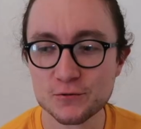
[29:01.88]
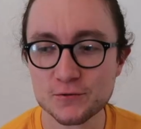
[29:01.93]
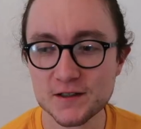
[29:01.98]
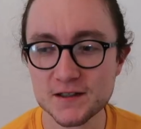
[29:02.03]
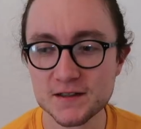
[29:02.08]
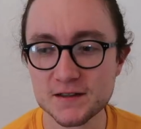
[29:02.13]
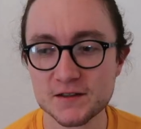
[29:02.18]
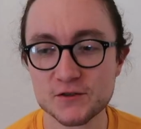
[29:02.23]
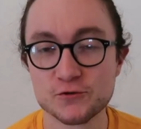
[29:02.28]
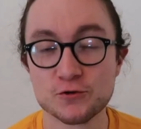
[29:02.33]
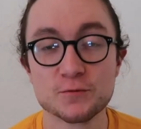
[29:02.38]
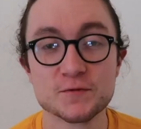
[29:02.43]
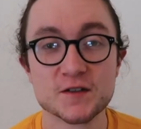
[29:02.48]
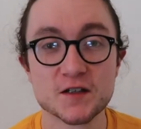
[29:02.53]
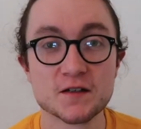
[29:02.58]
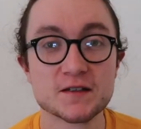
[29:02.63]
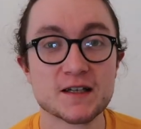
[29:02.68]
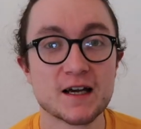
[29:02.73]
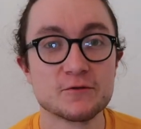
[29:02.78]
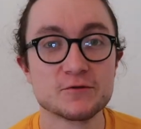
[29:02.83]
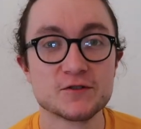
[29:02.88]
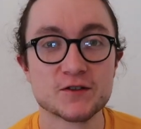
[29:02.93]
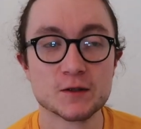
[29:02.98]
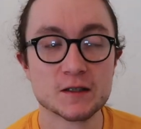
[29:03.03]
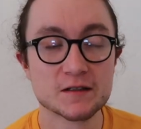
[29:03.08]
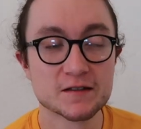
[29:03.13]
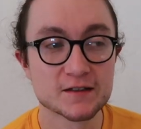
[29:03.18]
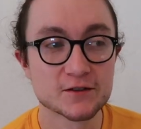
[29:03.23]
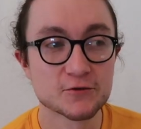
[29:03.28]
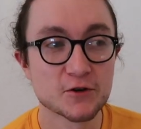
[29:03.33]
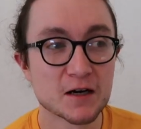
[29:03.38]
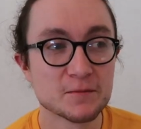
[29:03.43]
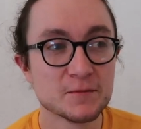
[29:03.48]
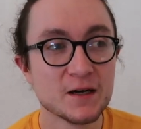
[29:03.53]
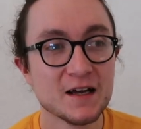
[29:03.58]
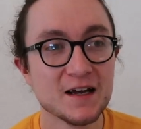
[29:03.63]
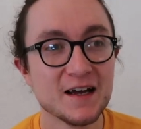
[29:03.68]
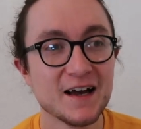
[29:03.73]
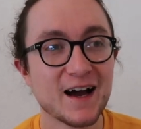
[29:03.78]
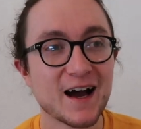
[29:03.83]
all these Tromsø accounts on Instagram,
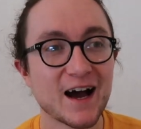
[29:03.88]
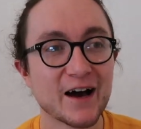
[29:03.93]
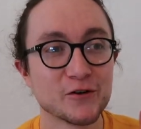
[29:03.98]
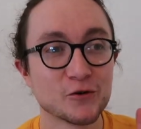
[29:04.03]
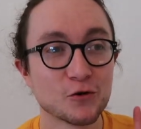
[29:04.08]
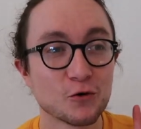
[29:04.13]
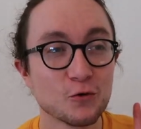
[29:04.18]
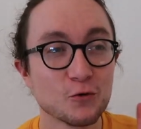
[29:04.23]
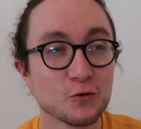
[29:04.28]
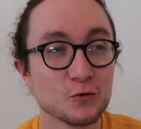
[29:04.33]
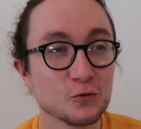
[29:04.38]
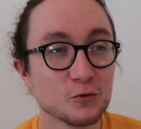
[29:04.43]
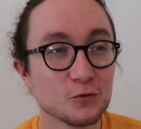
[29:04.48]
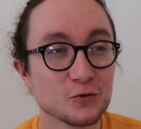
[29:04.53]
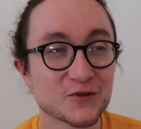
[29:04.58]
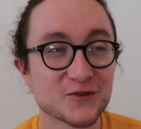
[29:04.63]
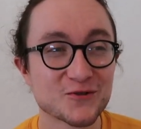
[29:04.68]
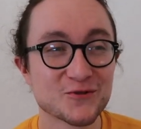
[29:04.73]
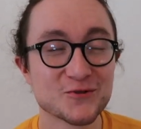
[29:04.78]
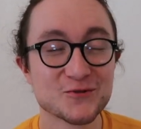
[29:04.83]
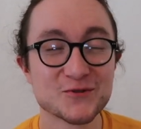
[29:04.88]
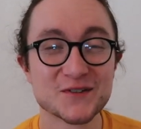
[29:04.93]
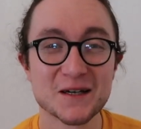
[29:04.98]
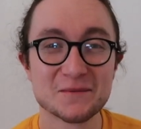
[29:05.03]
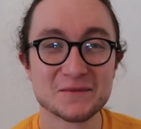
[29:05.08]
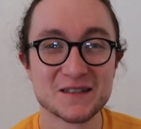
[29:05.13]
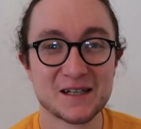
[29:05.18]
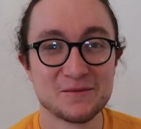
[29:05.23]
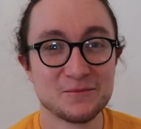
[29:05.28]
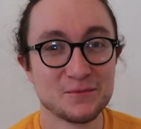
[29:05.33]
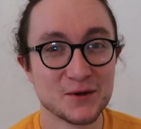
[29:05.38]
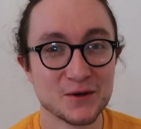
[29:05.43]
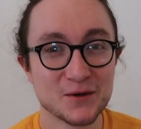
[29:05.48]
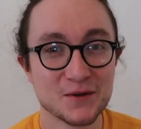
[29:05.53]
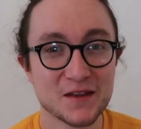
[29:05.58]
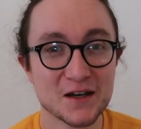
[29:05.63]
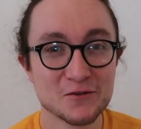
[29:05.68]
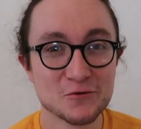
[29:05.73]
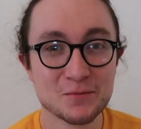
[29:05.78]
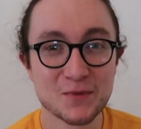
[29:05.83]
and all through September,
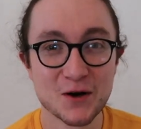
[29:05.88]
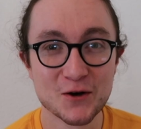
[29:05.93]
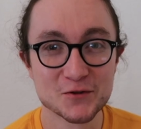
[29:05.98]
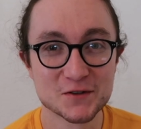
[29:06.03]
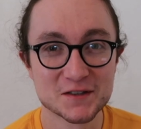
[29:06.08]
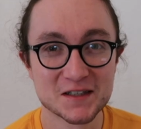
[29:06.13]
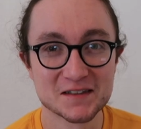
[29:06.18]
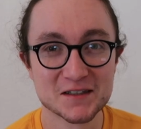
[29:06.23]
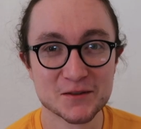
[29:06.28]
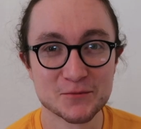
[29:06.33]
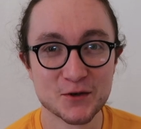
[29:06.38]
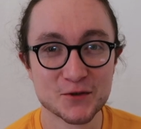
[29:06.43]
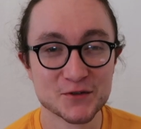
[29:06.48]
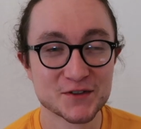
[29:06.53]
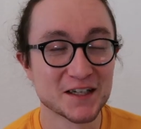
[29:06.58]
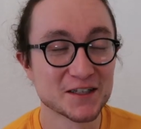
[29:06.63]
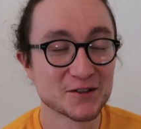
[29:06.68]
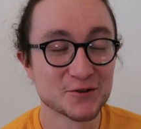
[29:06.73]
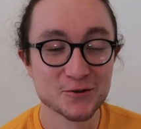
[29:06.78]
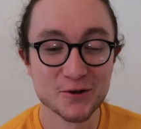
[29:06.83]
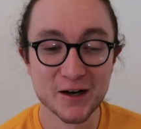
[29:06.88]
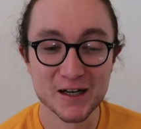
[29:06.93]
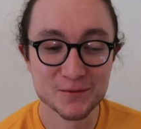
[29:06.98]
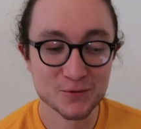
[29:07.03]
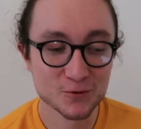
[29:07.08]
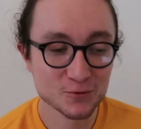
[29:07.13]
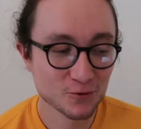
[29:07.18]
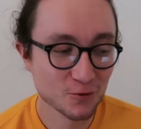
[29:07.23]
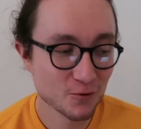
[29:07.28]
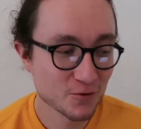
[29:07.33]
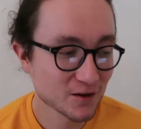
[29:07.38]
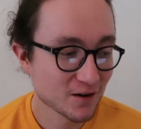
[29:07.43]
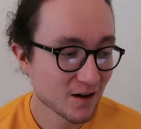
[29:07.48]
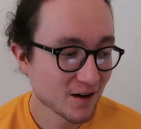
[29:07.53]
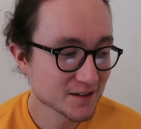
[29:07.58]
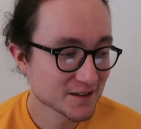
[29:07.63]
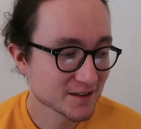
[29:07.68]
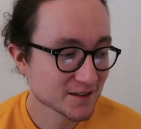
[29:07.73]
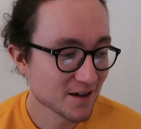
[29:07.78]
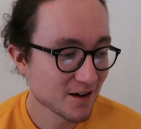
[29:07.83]
they were posting the most incredible Northern
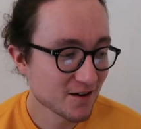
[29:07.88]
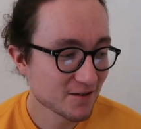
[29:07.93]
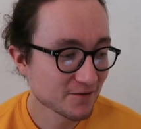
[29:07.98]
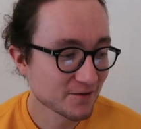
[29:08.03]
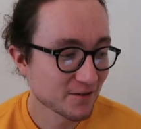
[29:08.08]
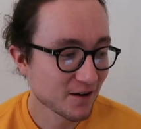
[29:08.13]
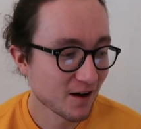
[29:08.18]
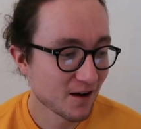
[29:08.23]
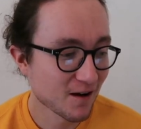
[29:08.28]
Lights stuff.